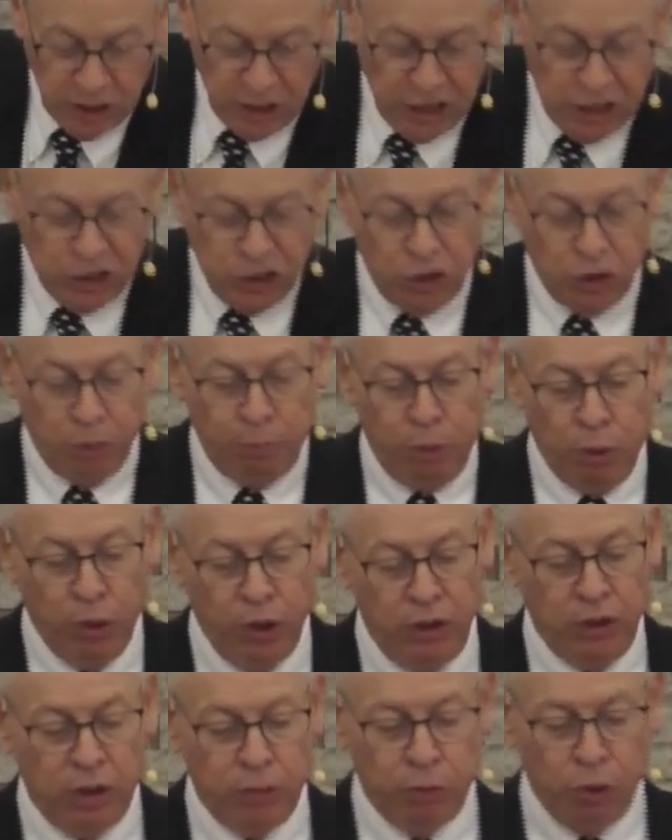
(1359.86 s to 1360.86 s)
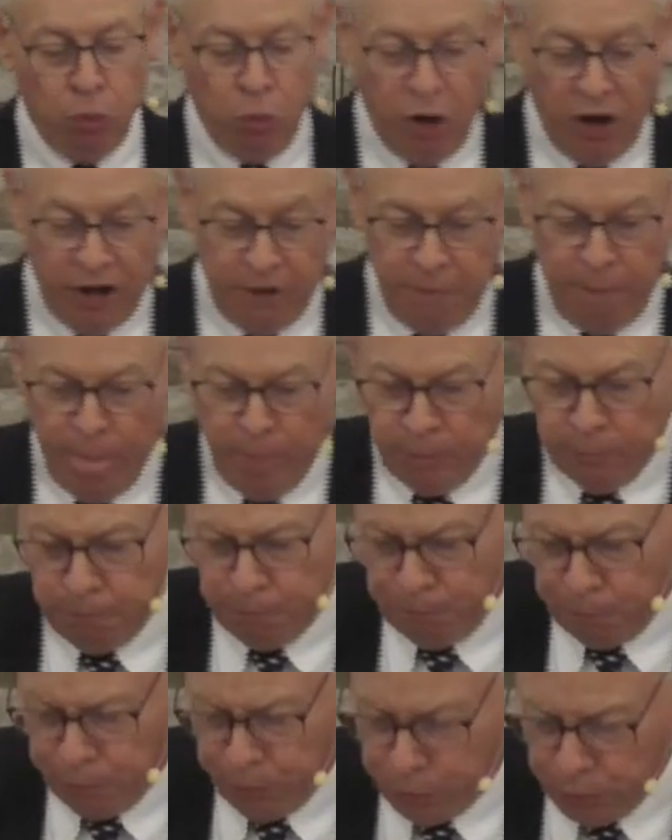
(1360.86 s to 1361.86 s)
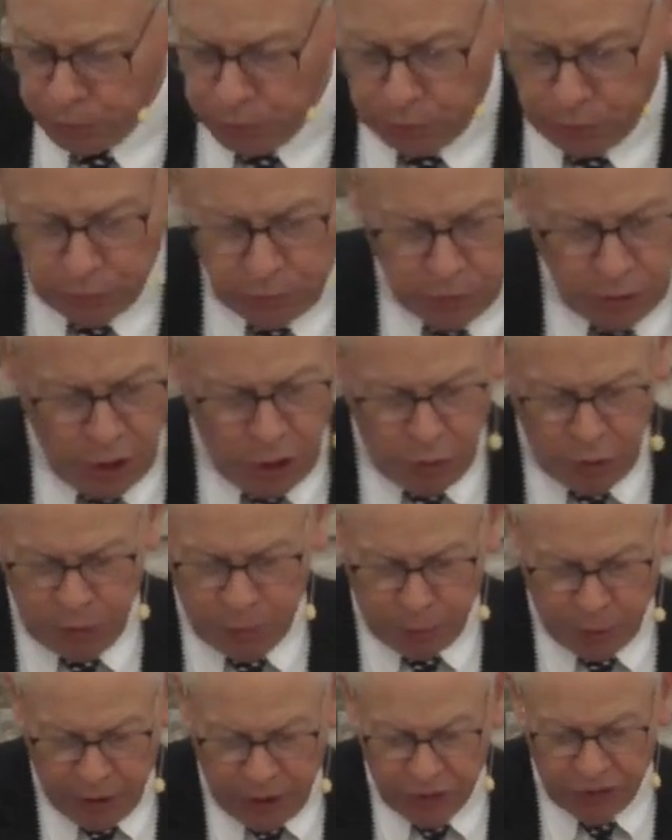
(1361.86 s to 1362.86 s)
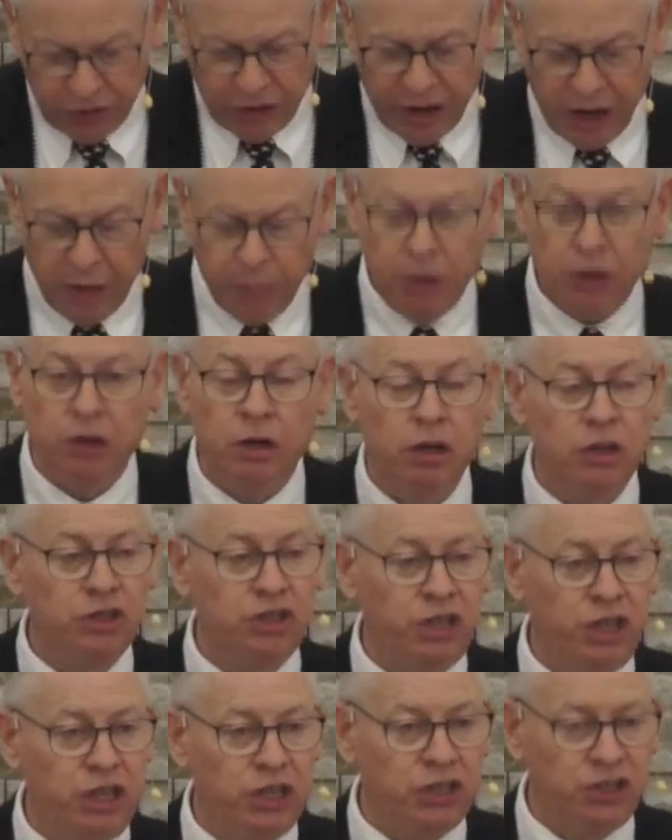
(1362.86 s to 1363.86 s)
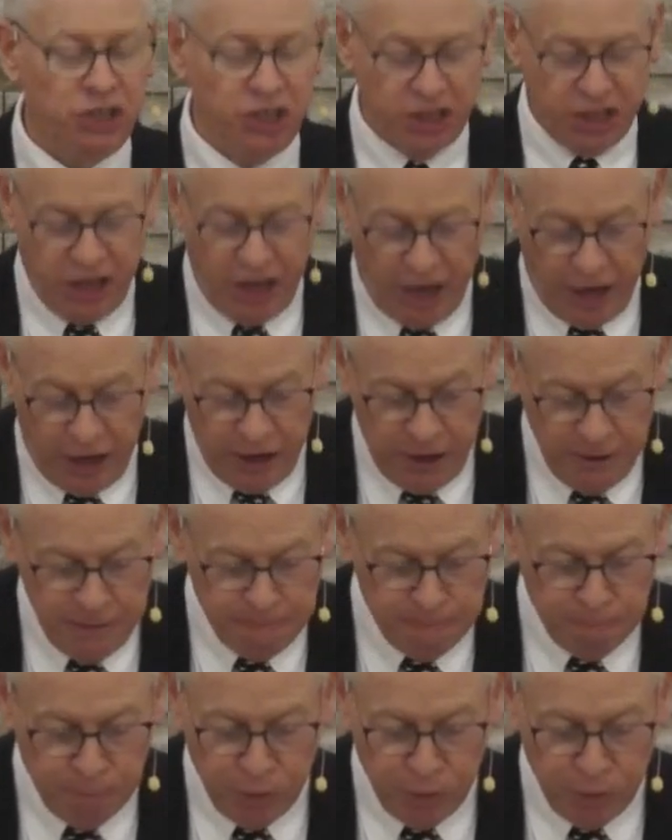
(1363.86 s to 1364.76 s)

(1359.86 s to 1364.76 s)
So, point number one, we praise God because He is the King.